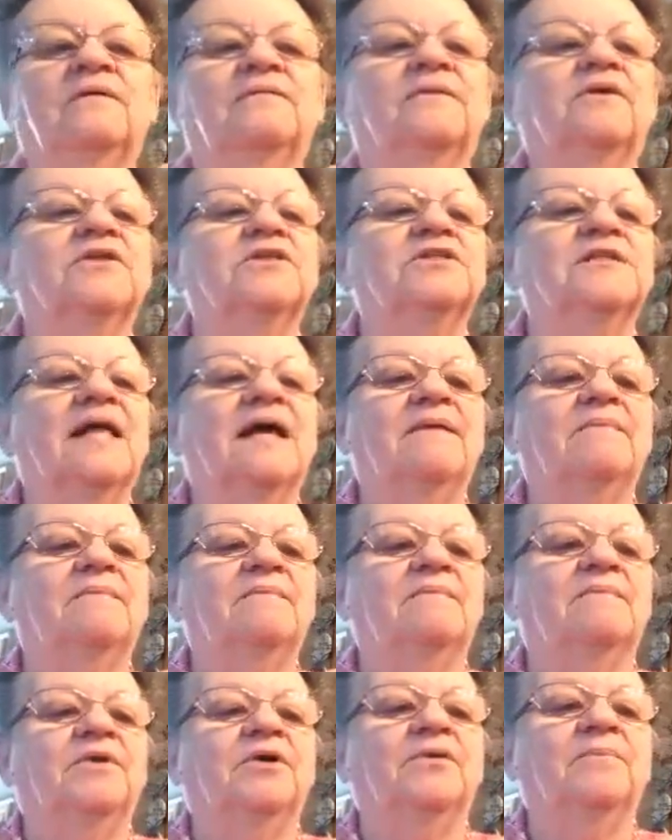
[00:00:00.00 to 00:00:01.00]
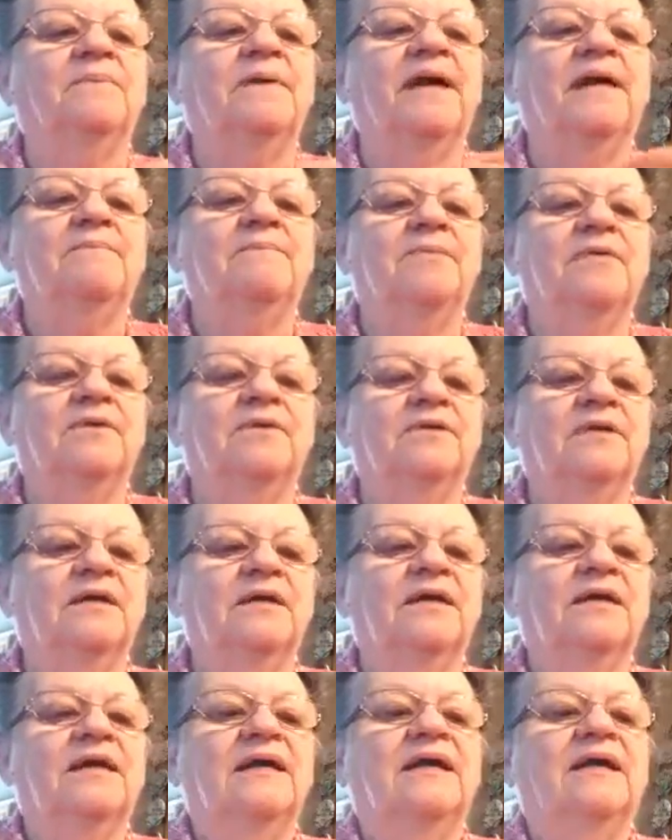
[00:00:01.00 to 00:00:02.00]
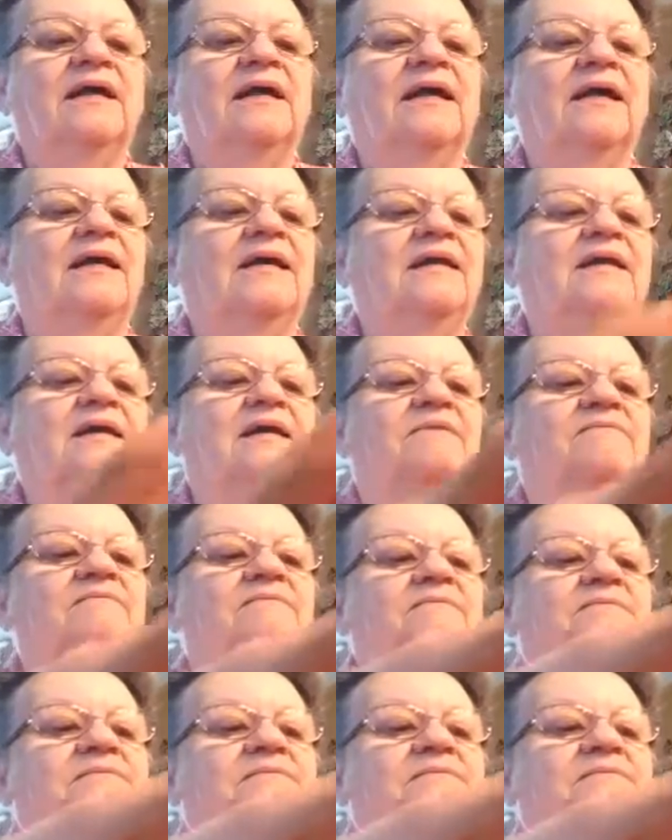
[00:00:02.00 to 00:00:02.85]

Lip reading: looks like book paper. And